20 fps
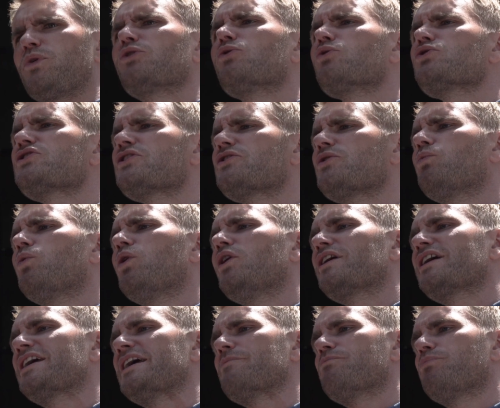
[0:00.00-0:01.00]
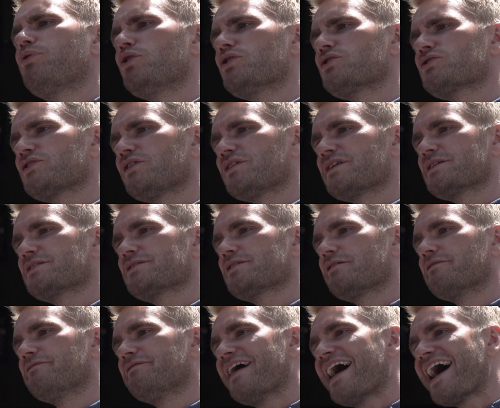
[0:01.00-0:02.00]
But also the work it puts on is
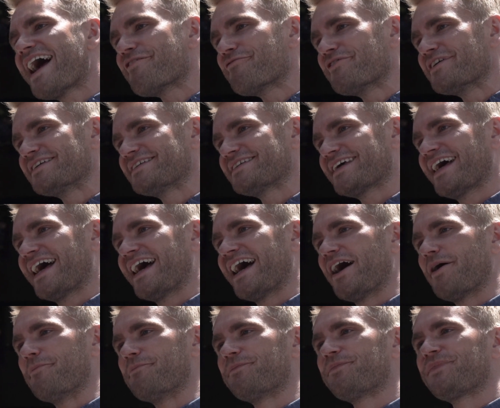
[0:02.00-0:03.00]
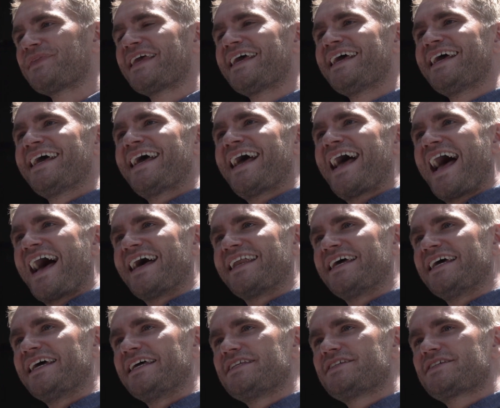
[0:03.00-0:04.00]
so varied and
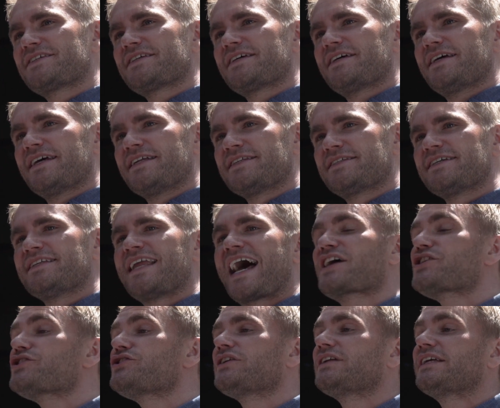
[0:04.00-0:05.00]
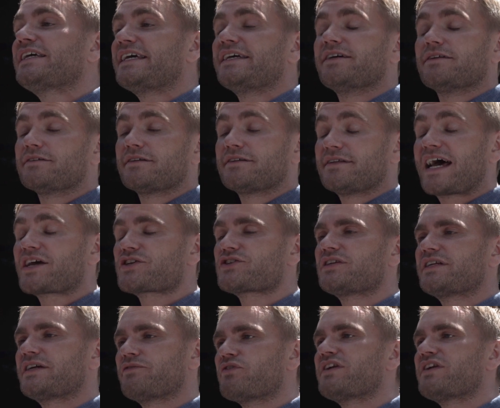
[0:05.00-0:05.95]
is internationally and nationally